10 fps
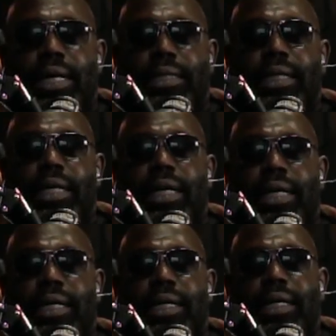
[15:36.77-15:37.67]
I think
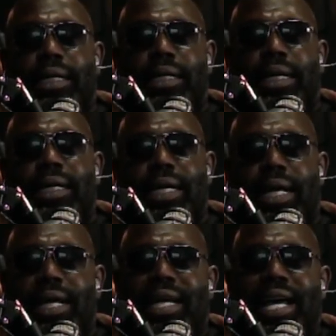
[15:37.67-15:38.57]
I get
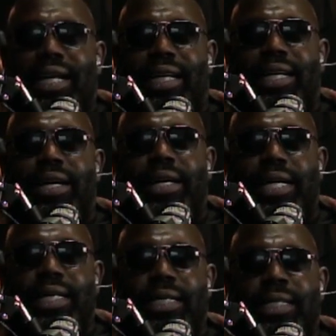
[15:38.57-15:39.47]
I got
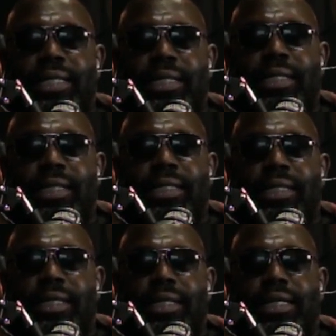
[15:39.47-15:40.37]
clarity
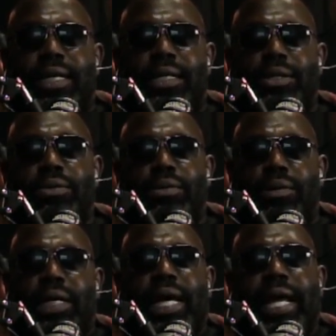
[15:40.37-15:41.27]
because I knew
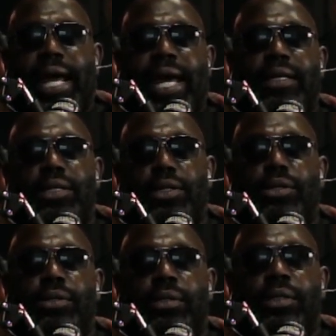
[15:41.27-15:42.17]
what I had to
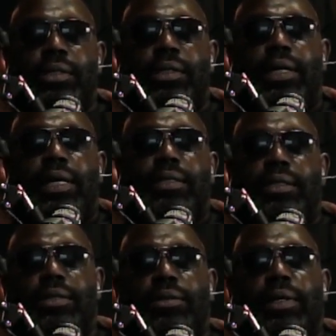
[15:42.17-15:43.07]
do. I
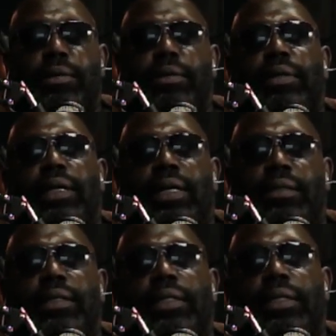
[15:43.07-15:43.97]
just told him, it was, it
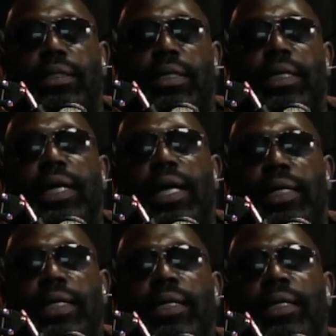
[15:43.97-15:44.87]
was like, look, God,